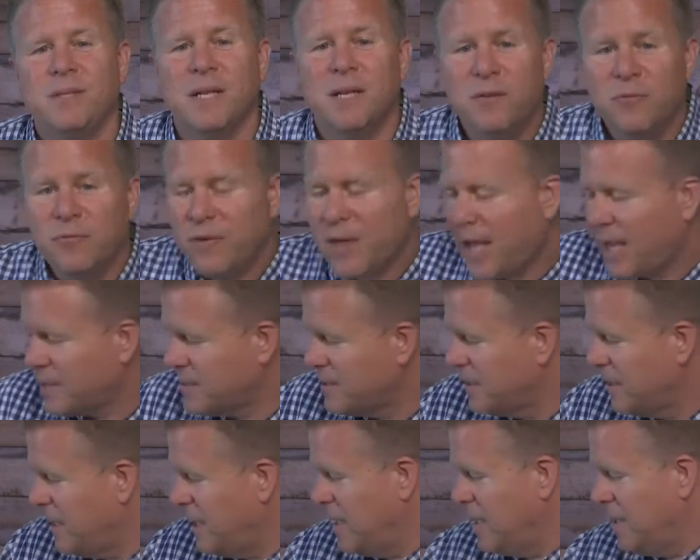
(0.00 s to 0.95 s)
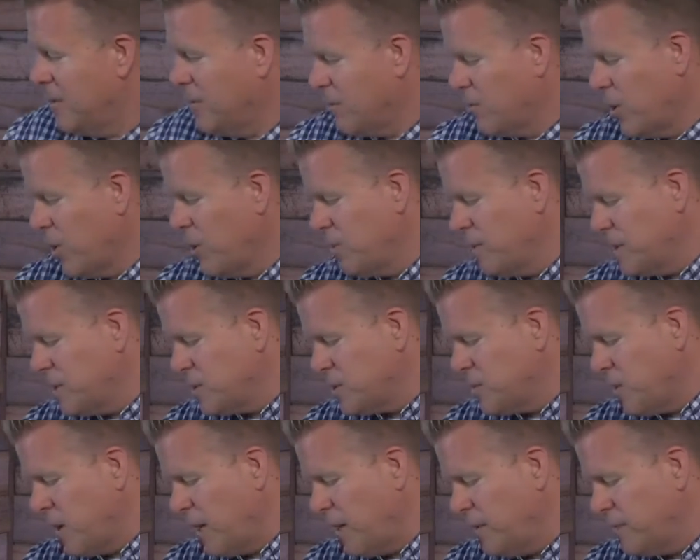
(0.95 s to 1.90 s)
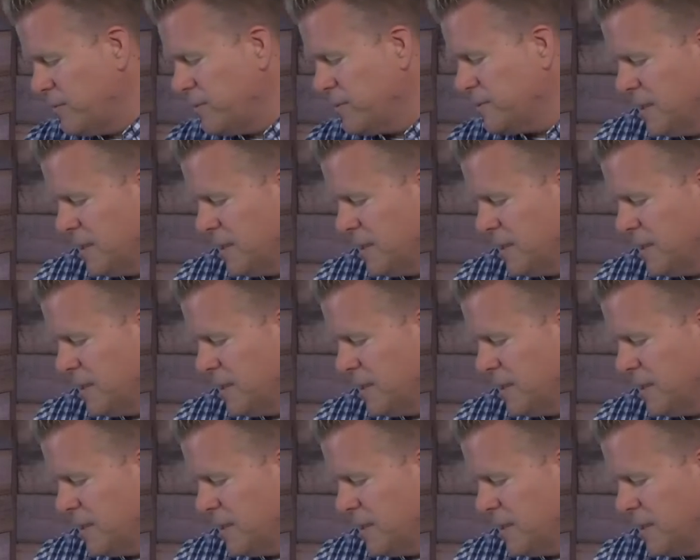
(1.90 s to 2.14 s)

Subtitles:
In fact, in Romans 12,